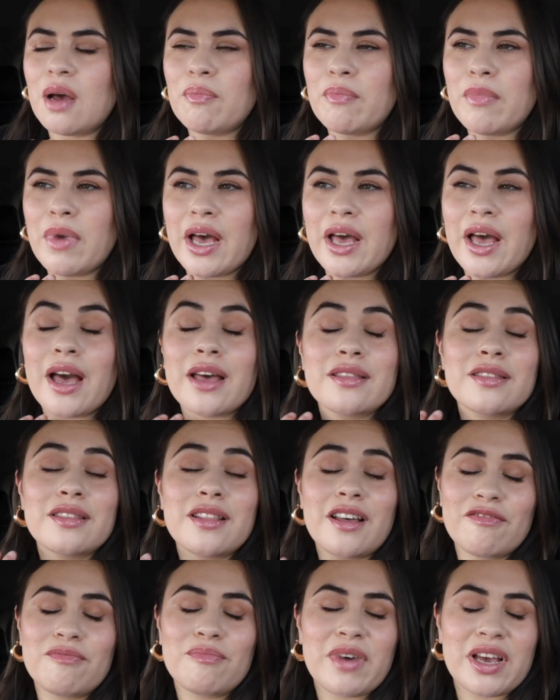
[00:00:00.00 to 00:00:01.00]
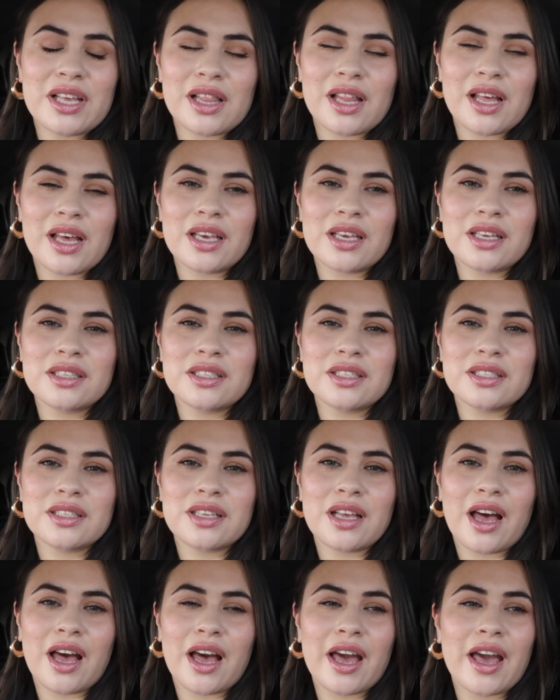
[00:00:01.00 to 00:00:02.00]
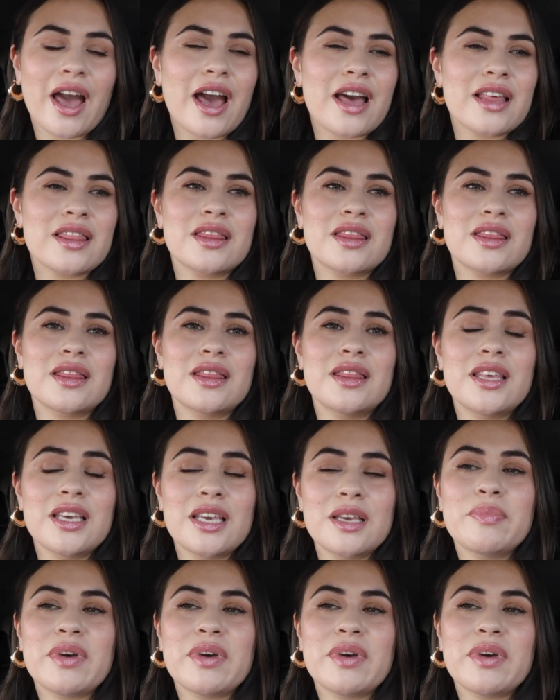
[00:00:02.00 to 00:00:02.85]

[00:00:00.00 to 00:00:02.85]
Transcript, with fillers: My I love my clients. I had the